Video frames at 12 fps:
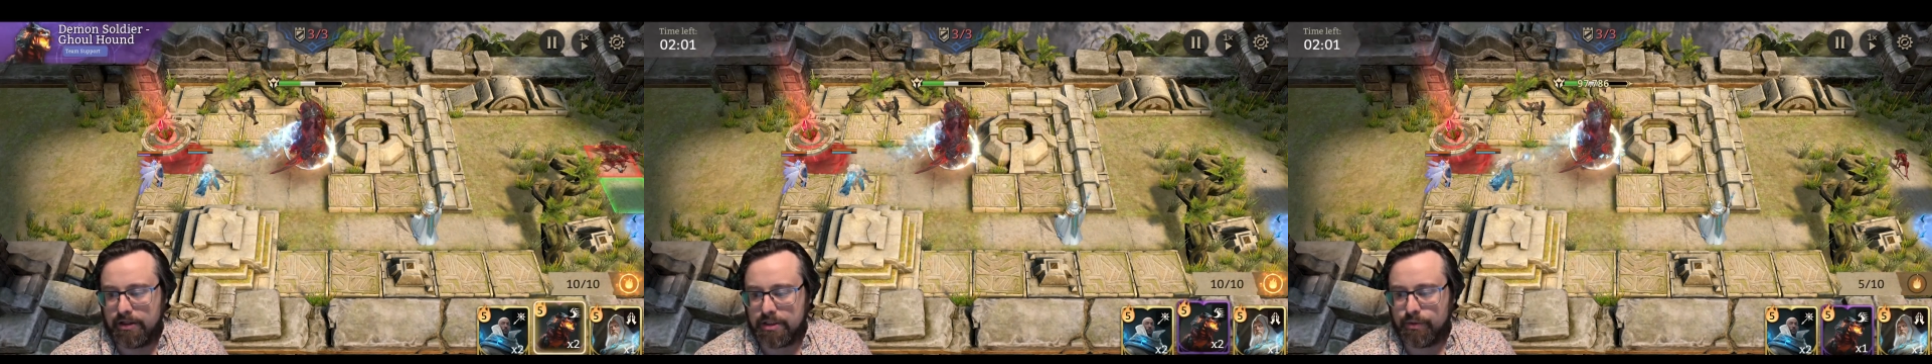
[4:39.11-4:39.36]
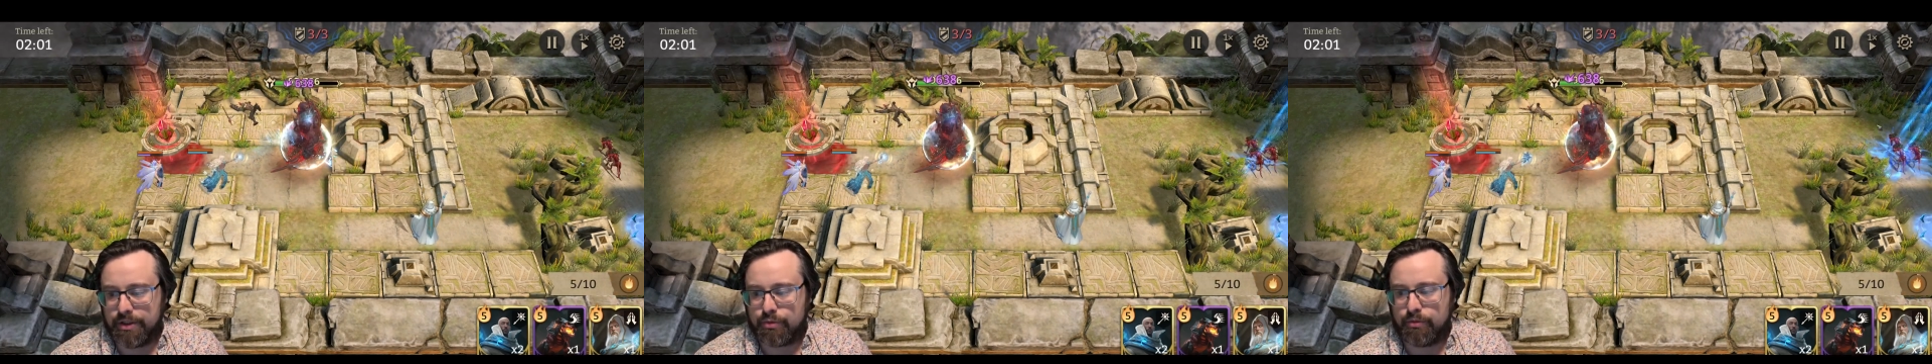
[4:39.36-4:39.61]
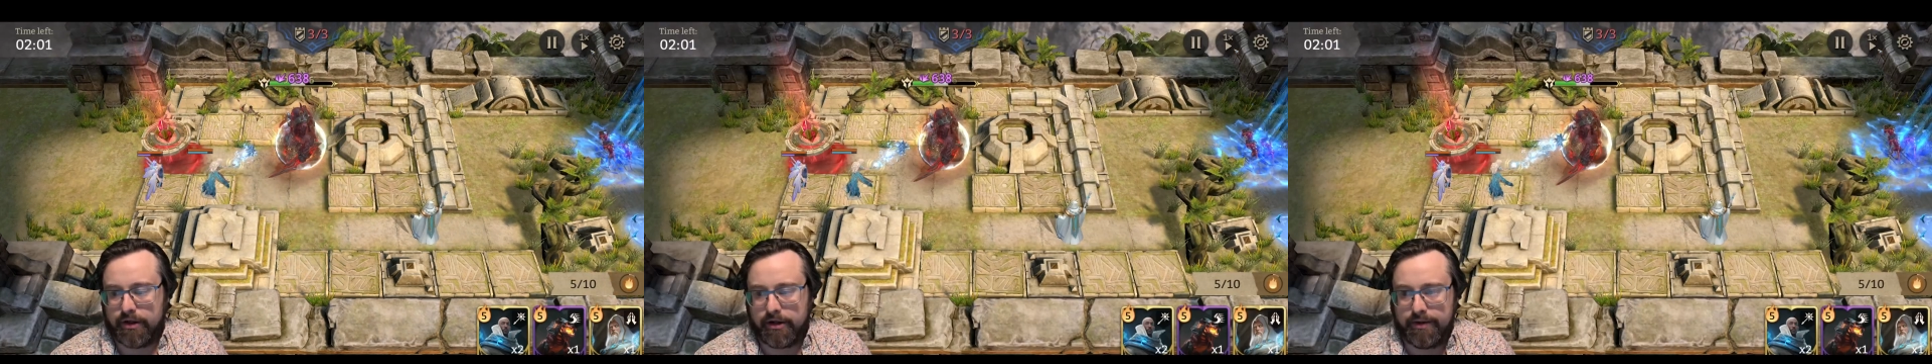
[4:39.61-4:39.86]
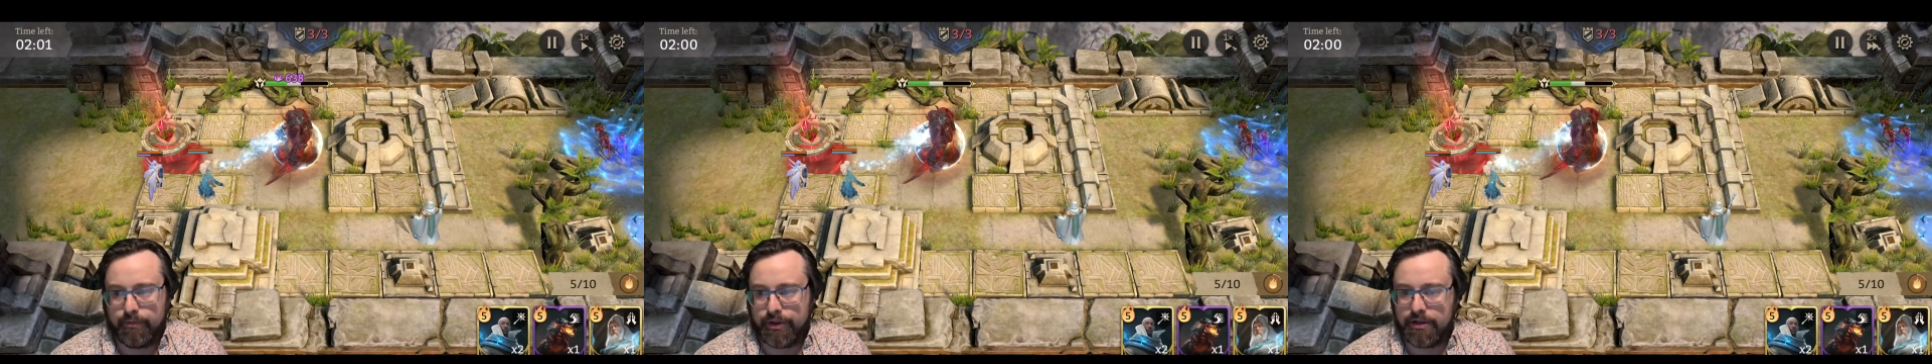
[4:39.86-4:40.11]
So we'll just run on
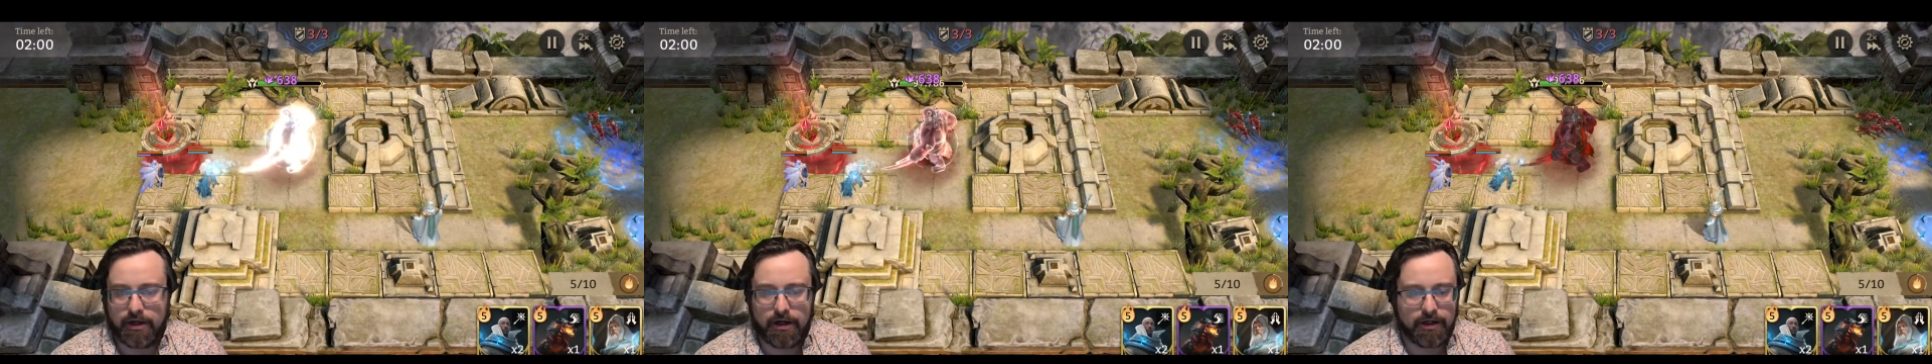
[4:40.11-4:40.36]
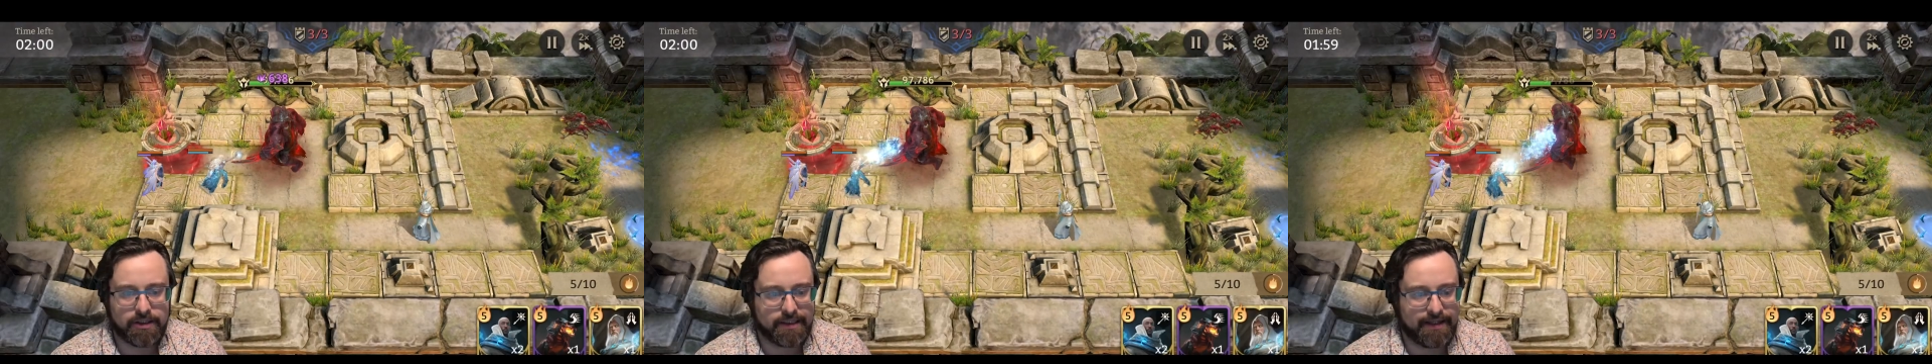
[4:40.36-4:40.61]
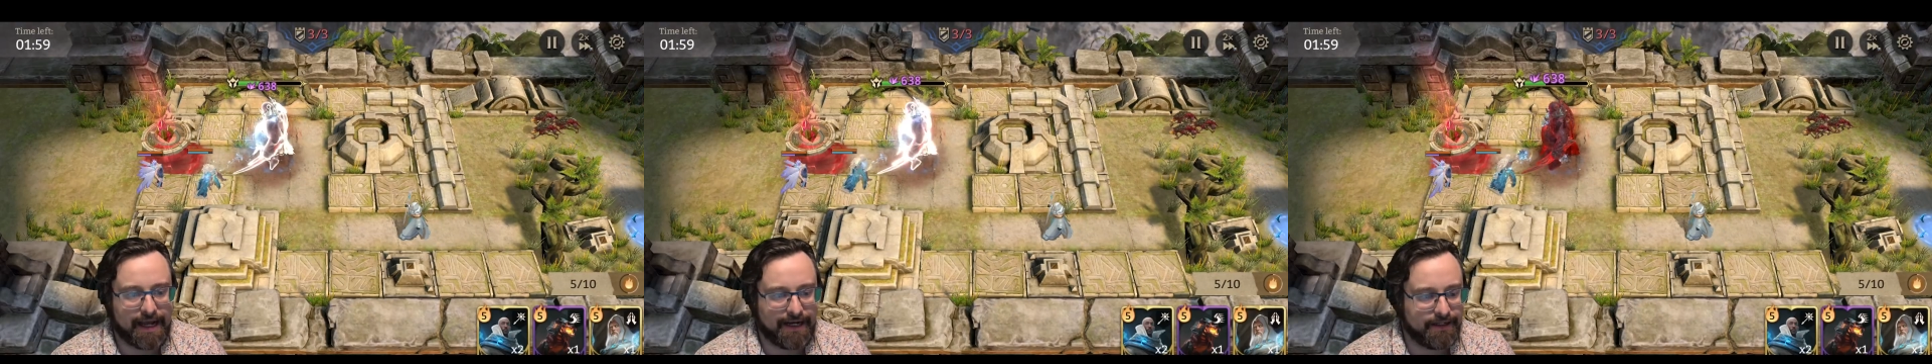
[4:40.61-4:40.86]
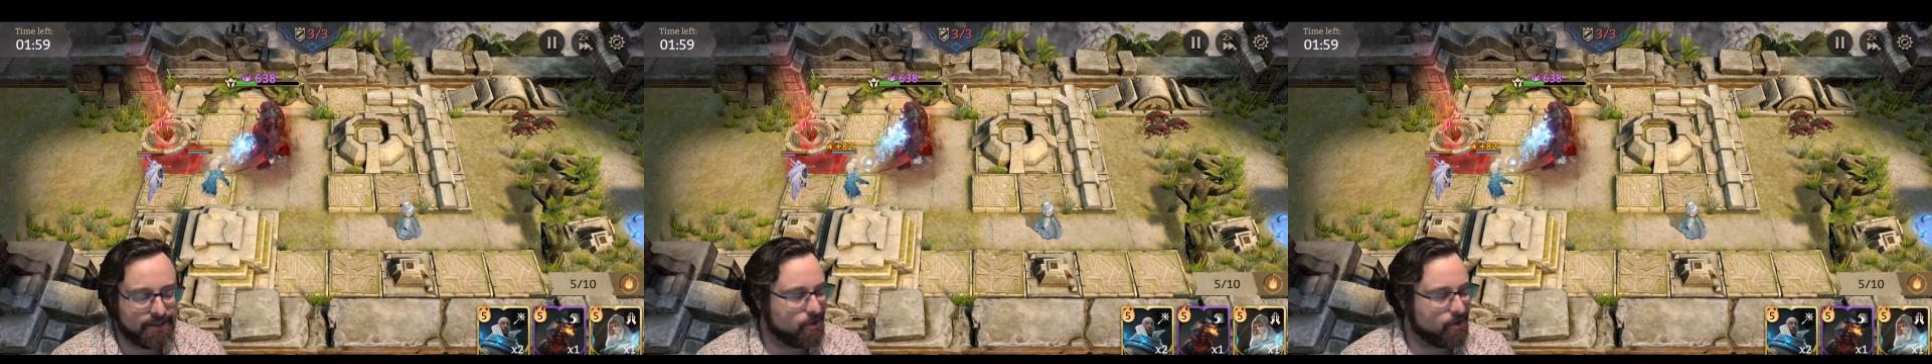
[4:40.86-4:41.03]
in with dogs, and that is